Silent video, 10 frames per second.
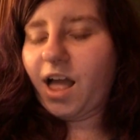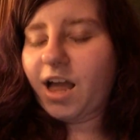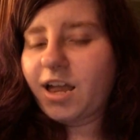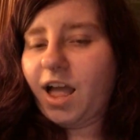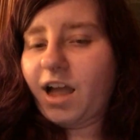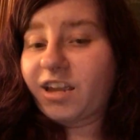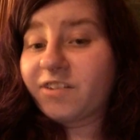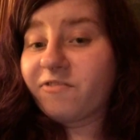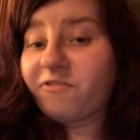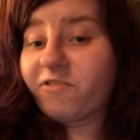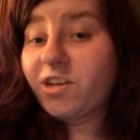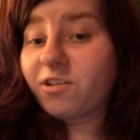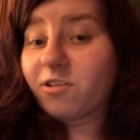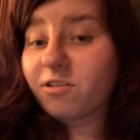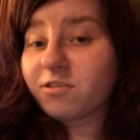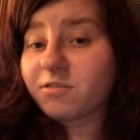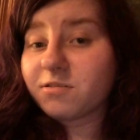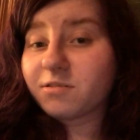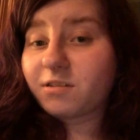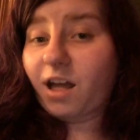I can feel,
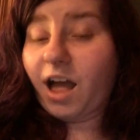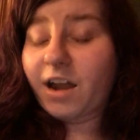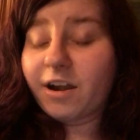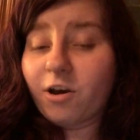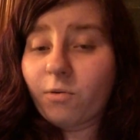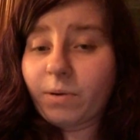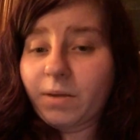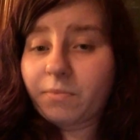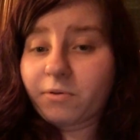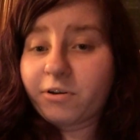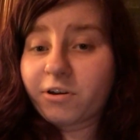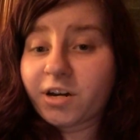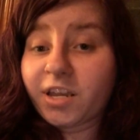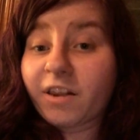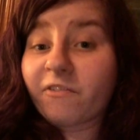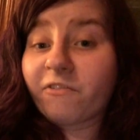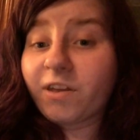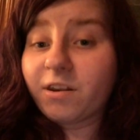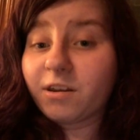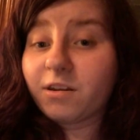I know people that are going to get
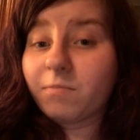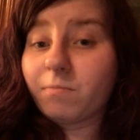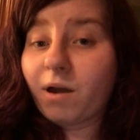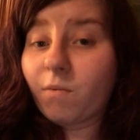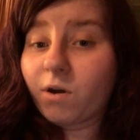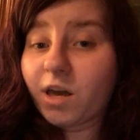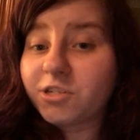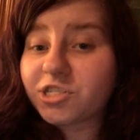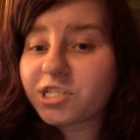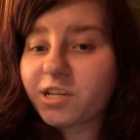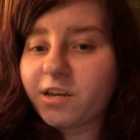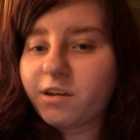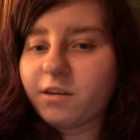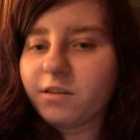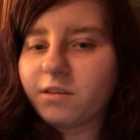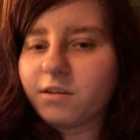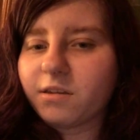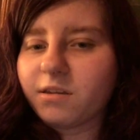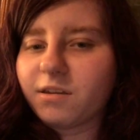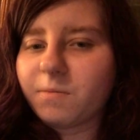offended by what I just said.
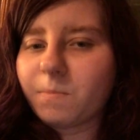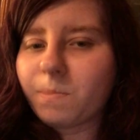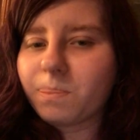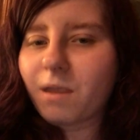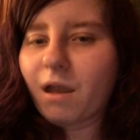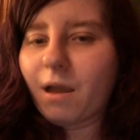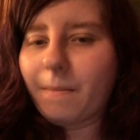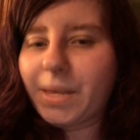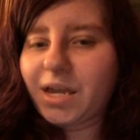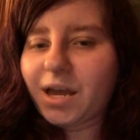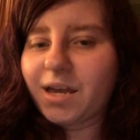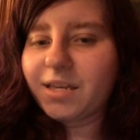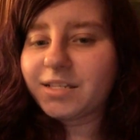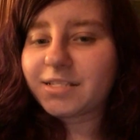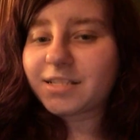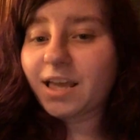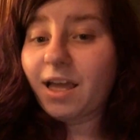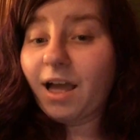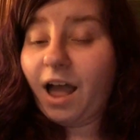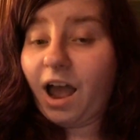Because
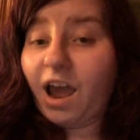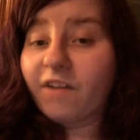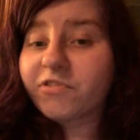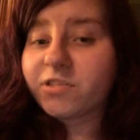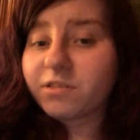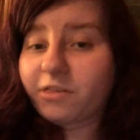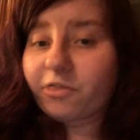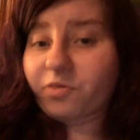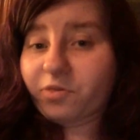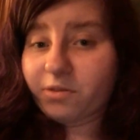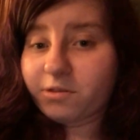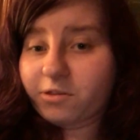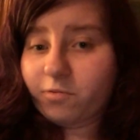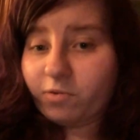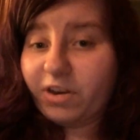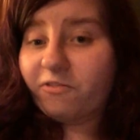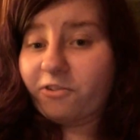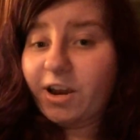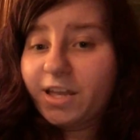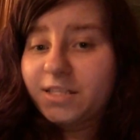I have four
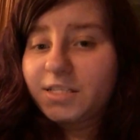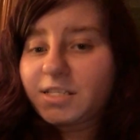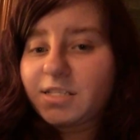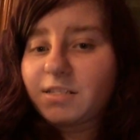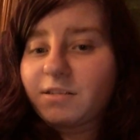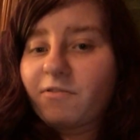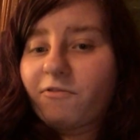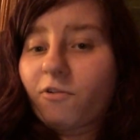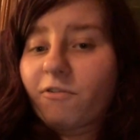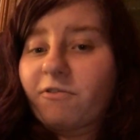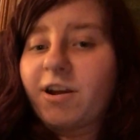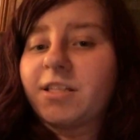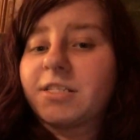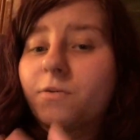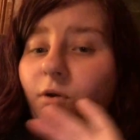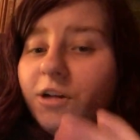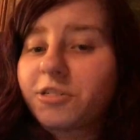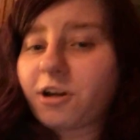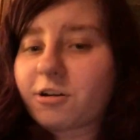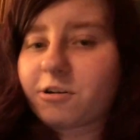friends that
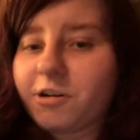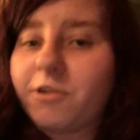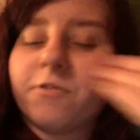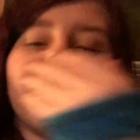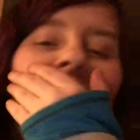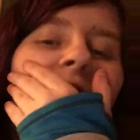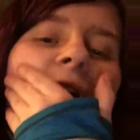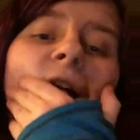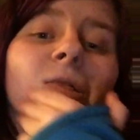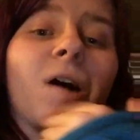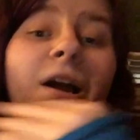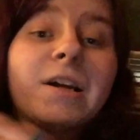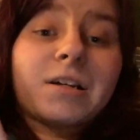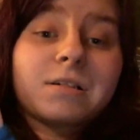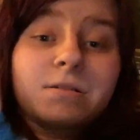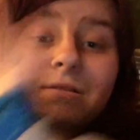watch Doctor Who. Like,